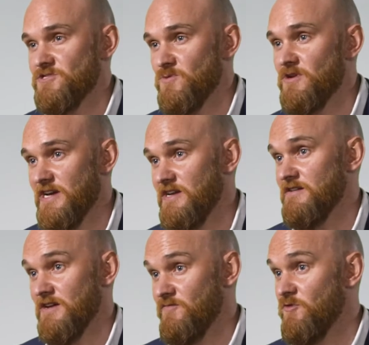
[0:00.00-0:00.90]
to work
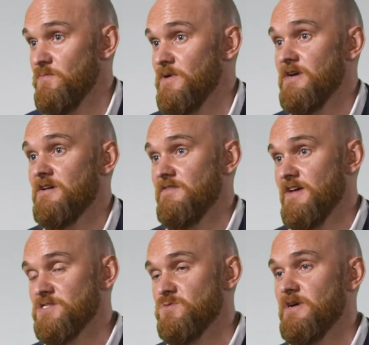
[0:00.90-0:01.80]
in rugby, and
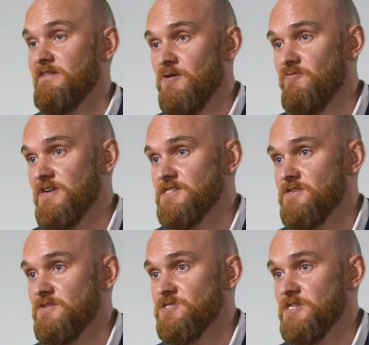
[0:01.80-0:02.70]
that's where our
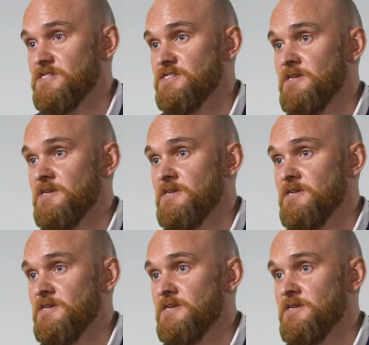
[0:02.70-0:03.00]
research is.